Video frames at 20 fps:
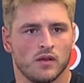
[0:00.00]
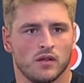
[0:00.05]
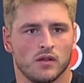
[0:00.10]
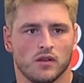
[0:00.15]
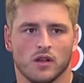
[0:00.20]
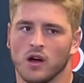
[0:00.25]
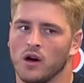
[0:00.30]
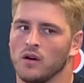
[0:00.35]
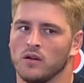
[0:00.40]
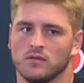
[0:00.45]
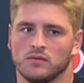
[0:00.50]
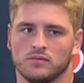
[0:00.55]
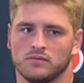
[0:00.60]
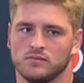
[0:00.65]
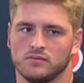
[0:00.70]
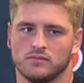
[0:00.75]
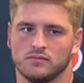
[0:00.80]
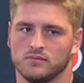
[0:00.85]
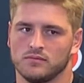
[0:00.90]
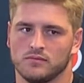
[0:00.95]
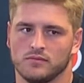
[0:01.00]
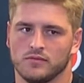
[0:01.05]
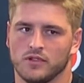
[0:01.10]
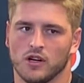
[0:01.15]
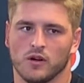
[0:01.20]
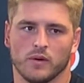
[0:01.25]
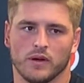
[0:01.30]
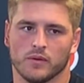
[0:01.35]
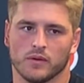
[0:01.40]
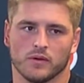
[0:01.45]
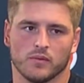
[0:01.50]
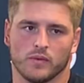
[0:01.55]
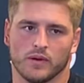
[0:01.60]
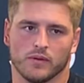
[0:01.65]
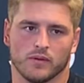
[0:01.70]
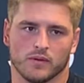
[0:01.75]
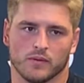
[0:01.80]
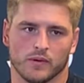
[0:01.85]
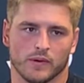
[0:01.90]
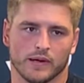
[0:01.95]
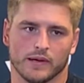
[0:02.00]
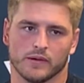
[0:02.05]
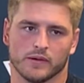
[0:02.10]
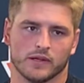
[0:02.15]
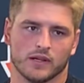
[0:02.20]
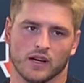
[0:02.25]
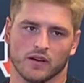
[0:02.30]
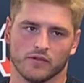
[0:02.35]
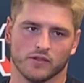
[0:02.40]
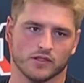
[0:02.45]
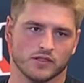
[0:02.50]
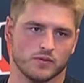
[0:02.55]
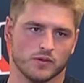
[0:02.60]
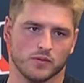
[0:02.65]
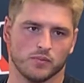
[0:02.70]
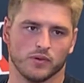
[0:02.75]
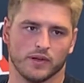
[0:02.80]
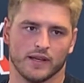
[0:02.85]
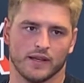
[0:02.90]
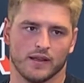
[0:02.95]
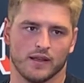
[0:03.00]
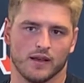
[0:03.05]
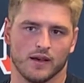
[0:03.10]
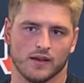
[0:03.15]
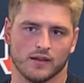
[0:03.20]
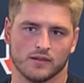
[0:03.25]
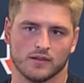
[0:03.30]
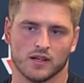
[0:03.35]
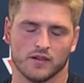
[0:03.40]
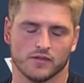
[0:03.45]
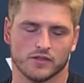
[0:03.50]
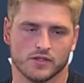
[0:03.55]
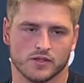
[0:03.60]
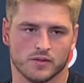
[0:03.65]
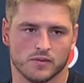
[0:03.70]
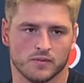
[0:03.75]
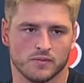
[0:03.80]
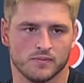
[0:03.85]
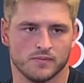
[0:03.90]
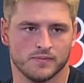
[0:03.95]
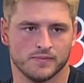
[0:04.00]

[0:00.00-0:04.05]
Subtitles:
No, we were in coverage. We were playing cover two.